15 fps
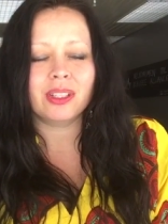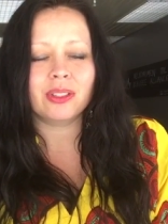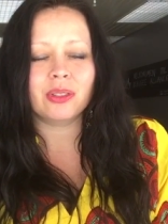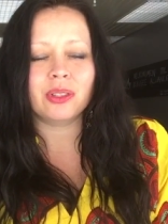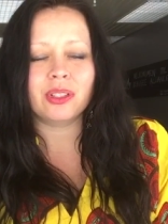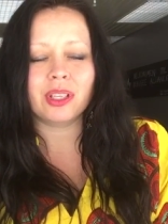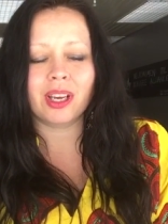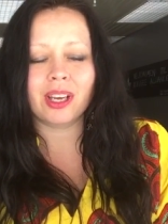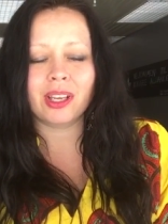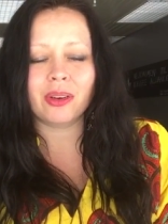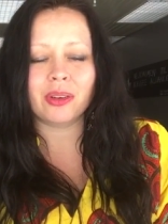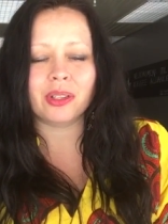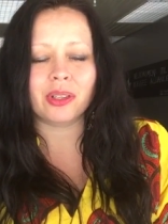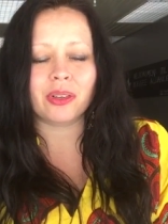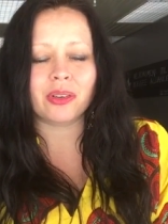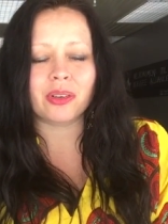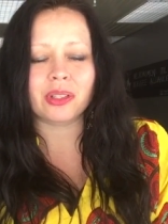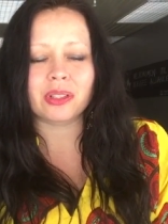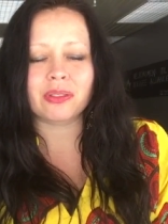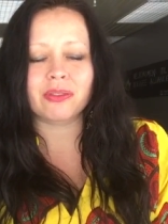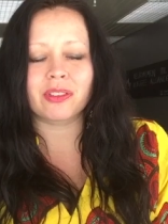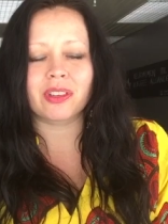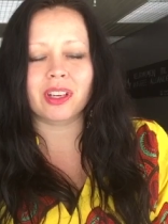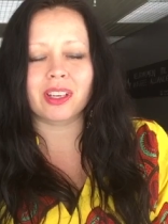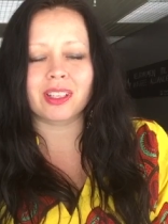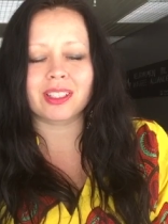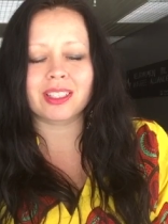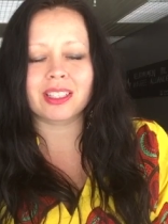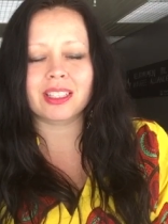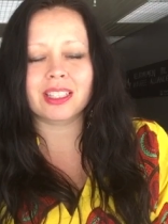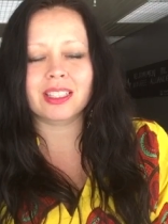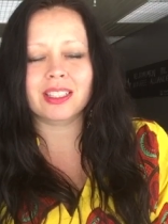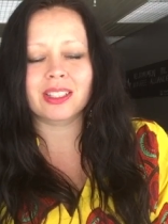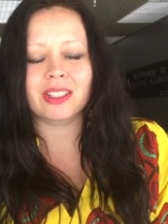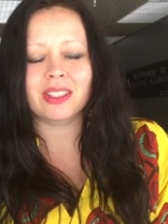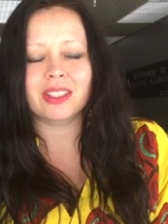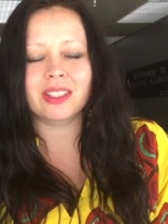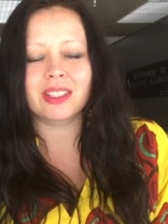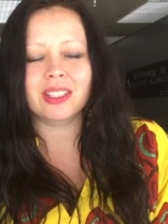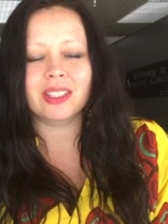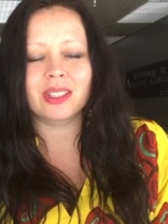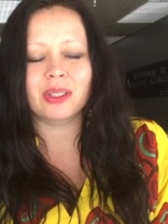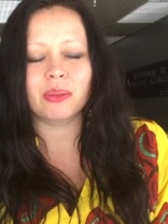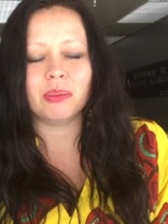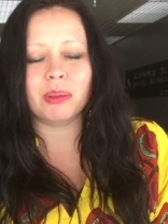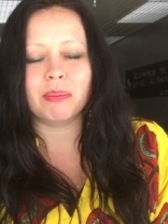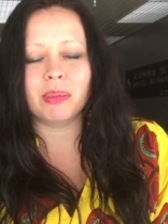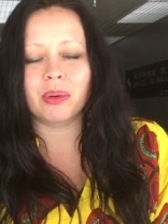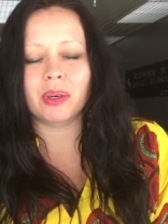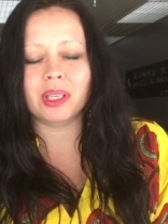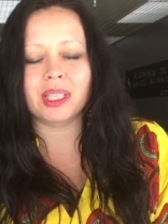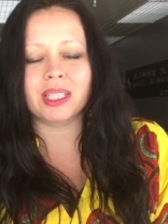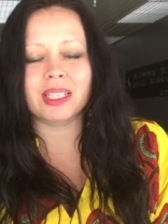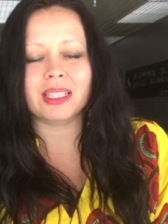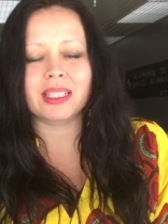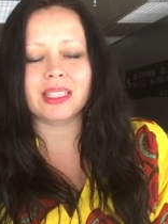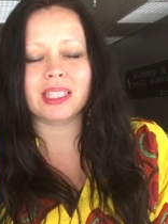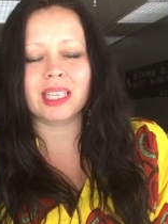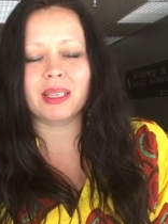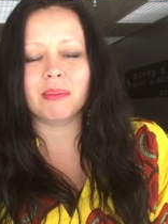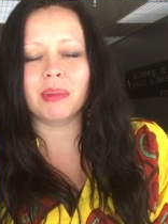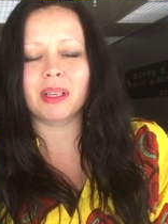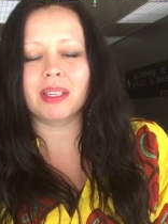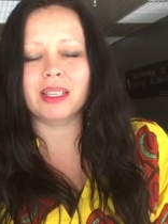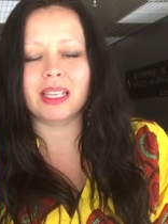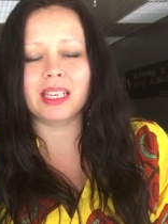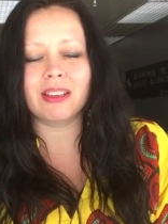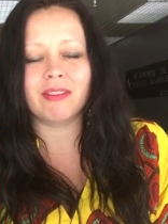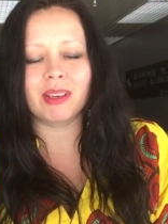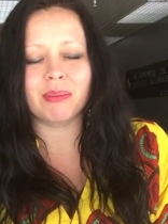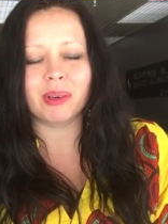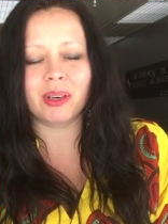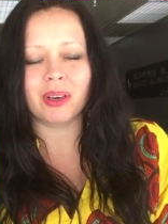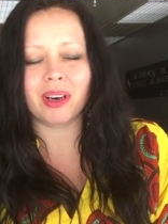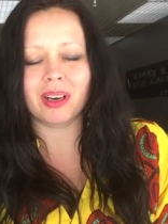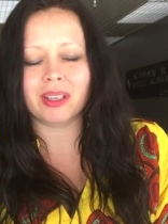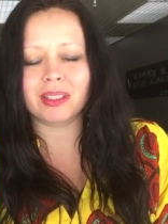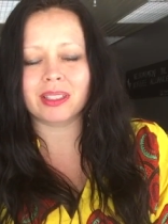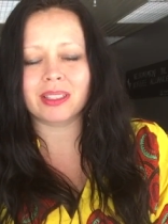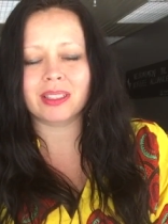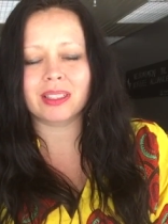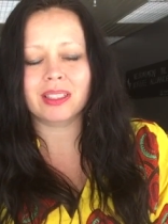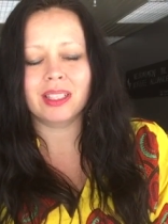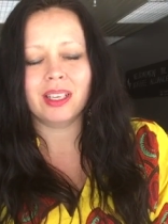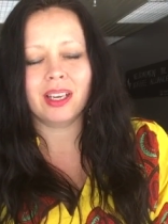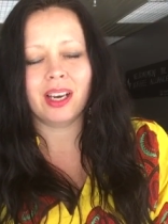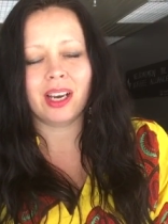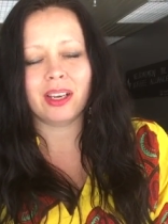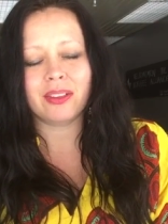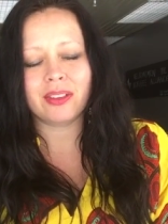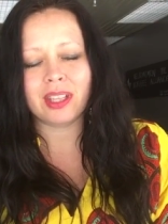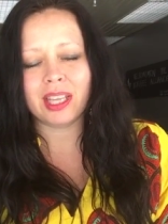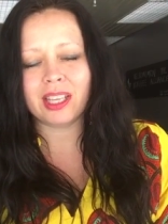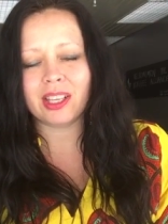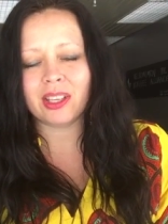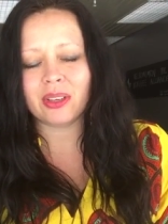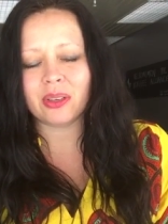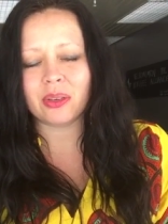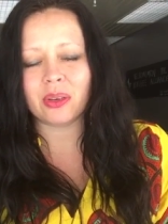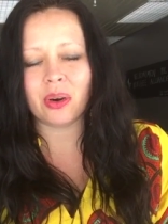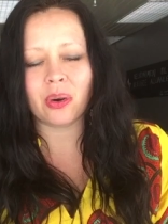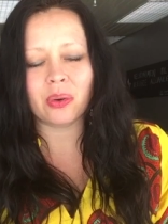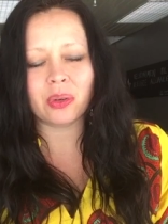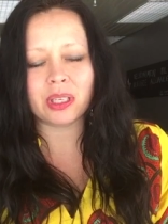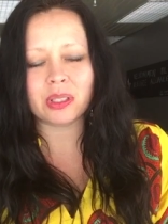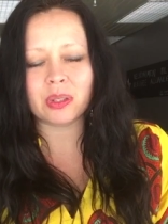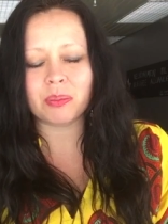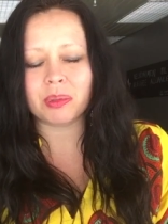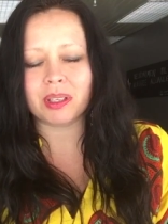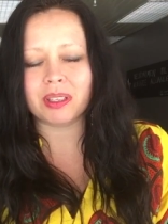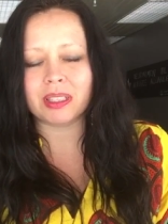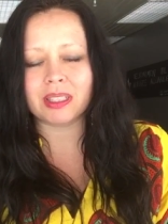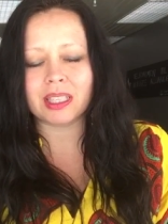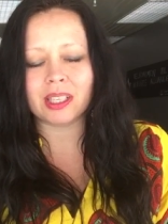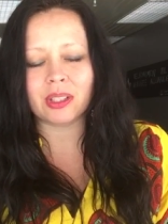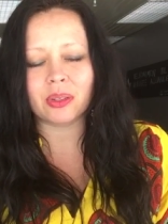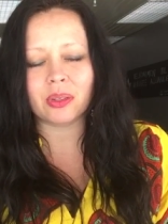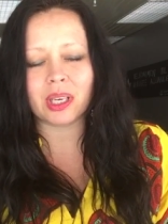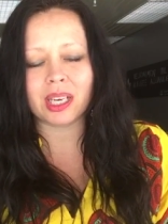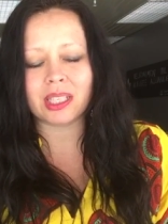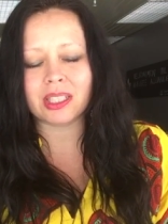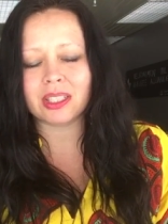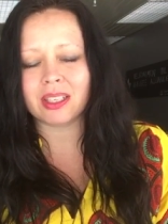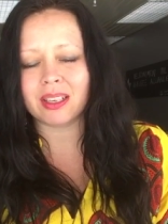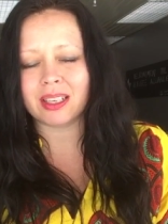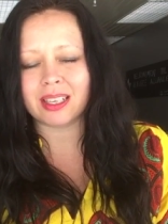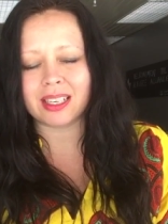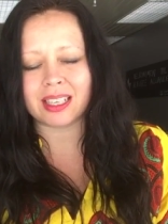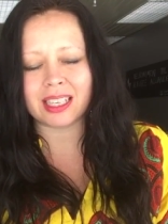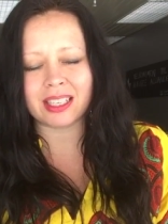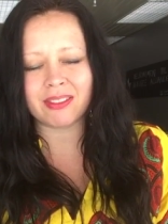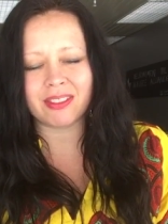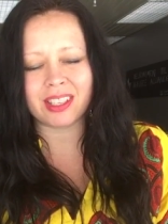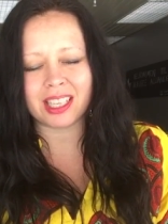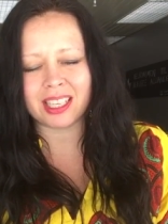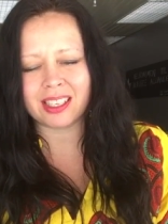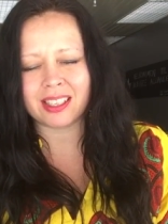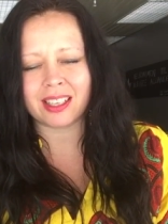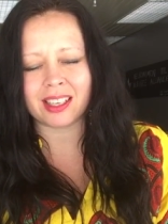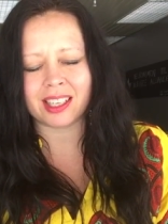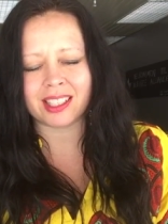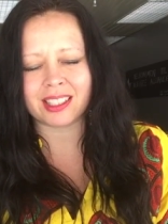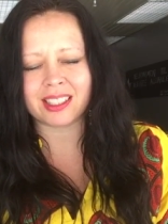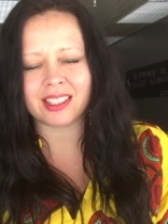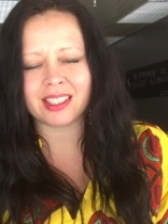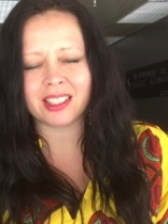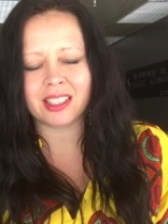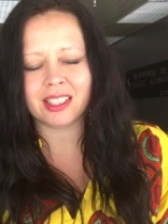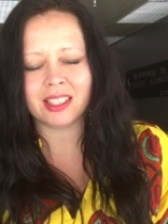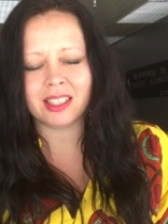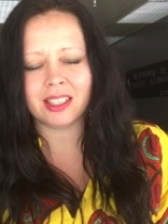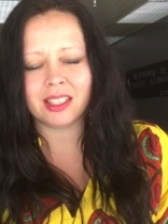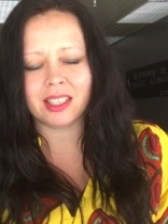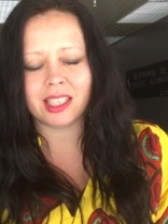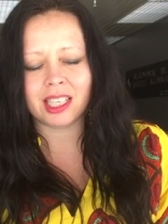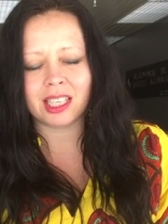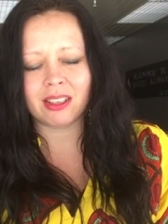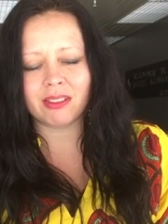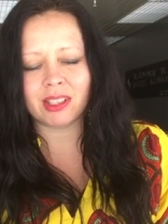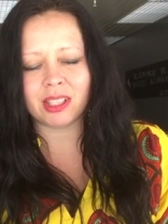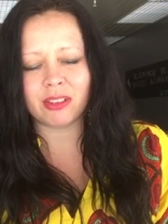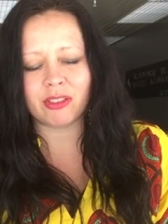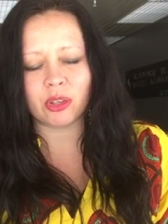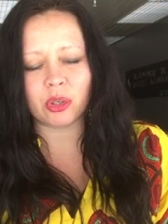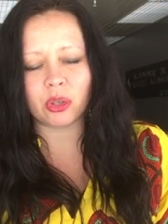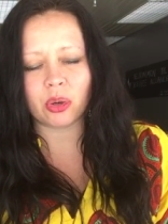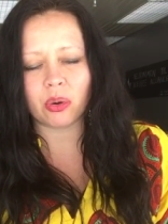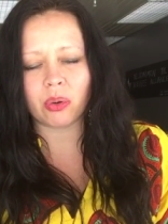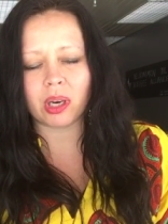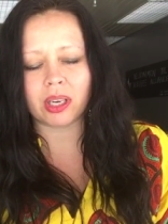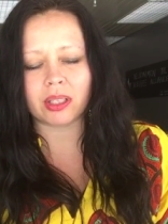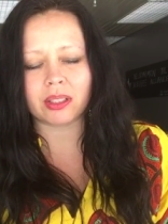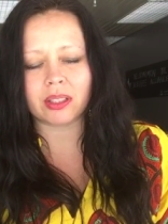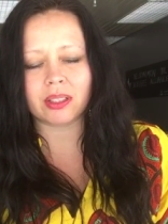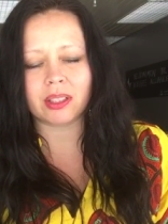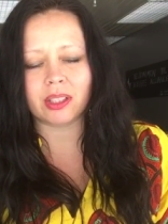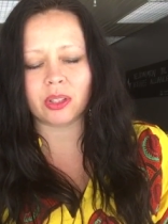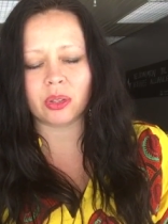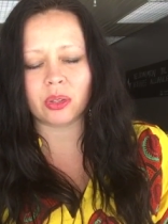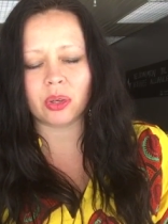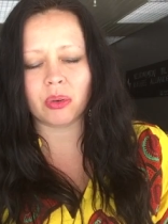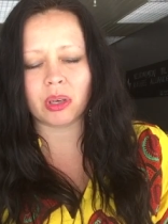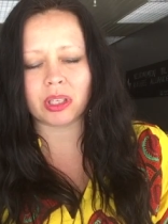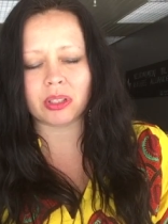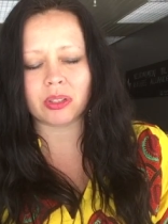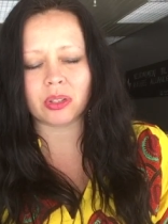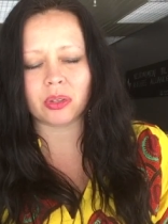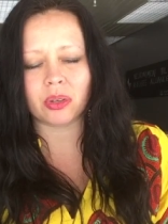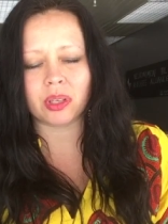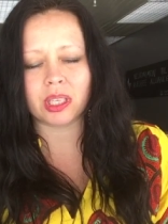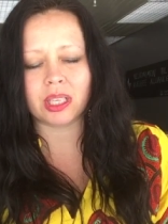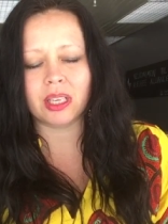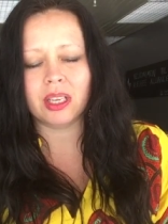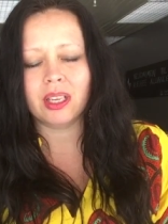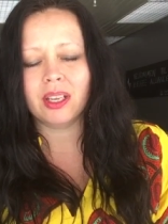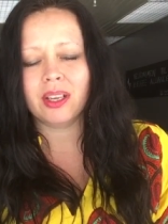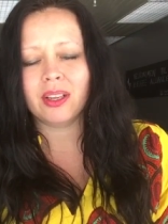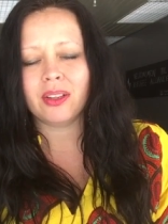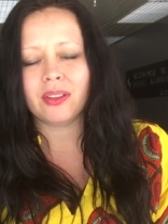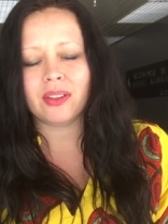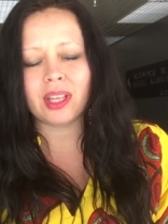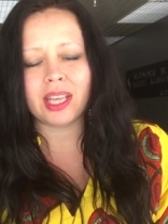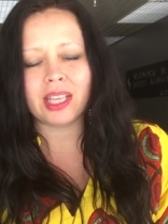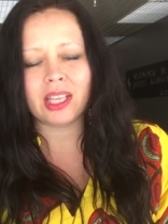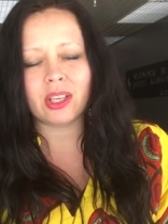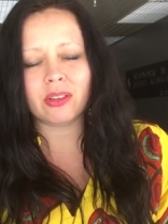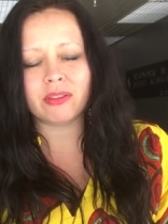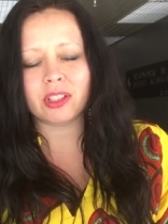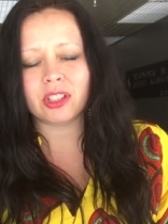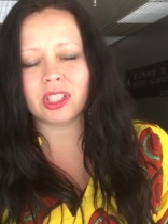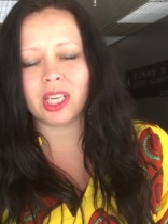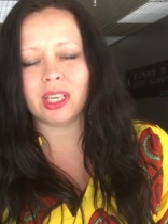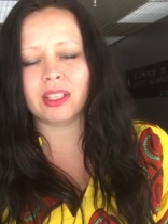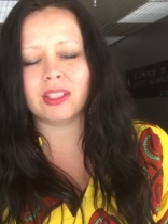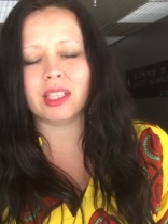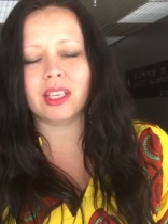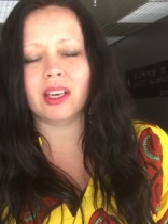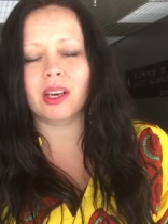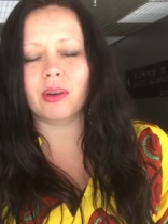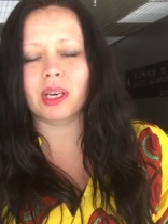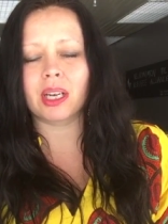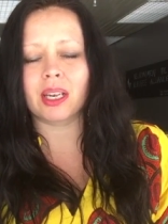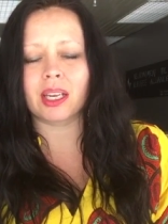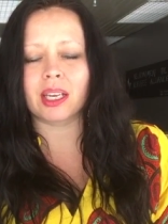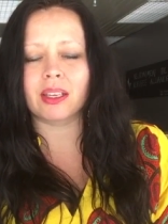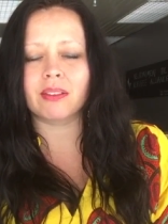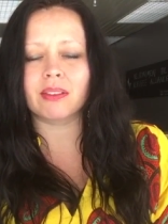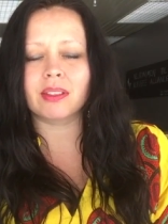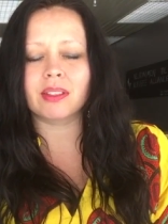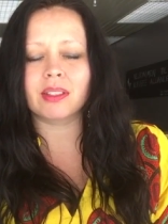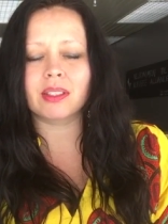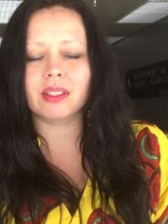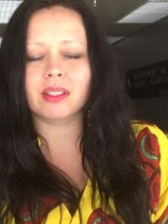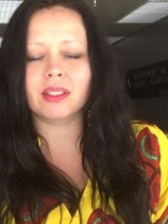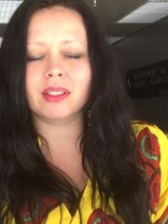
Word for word: to die on the cross for us to be born in a stable and live among us. I thank you, Holy Spirit, that you actually live in us, even if you know us, you know our story. Thank you for changing our lives.